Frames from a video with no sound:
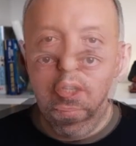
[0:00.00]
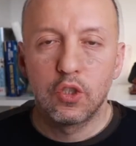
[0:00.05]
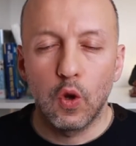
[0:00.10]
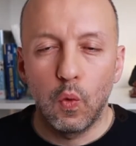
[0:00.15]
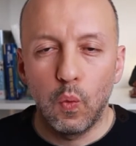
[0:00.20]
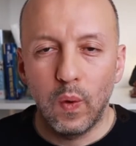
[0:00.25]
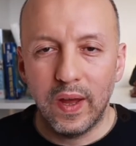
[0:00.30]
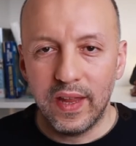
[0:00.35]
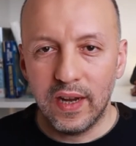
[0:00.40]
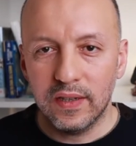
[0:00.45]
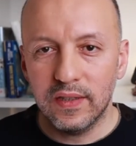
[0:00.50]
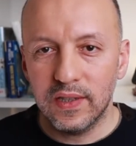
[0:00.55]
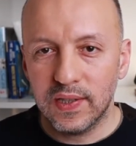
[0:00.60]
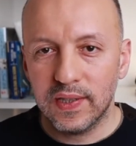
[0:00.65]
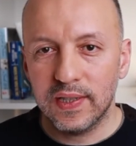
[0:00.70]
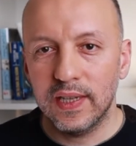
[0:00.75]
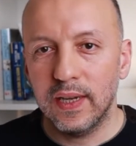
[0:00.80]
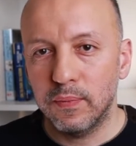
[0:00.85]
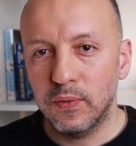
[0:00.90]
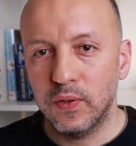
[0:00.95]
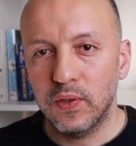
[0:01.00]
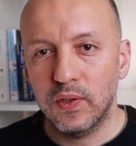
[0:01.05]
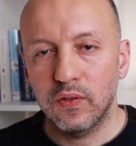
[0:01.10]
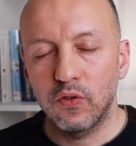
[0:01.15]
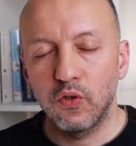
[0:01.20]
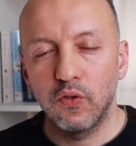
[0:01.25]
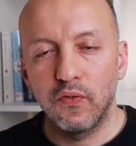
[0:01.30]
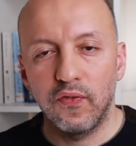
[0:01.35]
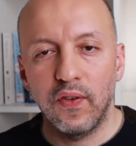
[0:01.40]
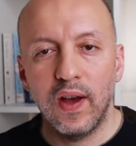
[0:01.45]
So what are the steps
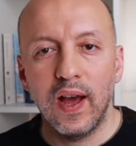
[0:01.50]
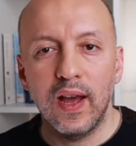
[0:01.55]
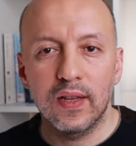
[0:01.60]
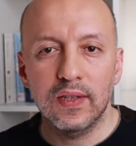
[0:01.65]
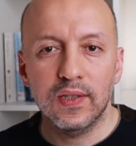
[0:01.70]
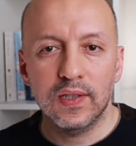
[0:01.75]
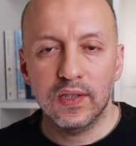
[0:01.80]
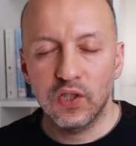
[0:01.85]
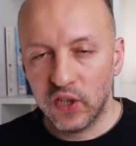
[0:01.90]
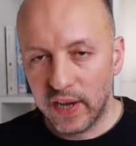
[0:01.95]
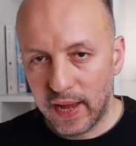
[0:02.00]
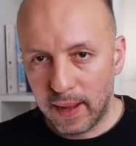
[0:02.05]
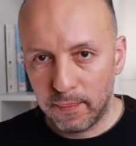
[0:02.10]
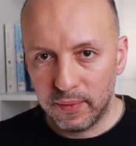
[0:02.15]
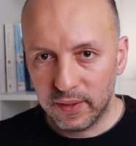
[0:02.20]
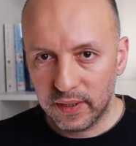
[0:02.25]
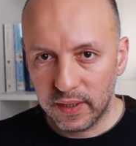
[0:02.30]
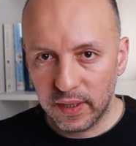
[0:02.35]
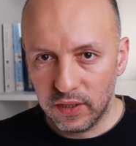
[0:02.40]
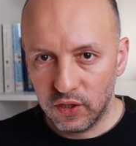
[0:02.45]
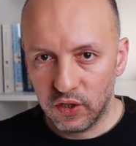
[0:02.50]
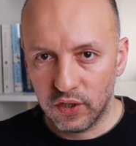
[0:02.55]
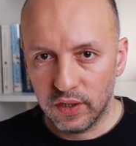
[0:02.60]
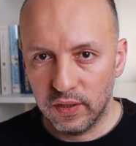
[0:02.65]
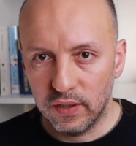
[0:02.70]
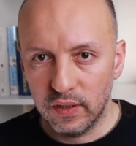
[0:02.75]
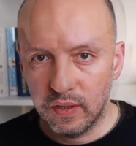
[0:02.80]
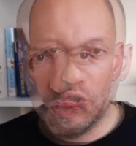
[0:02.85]
to file such an application?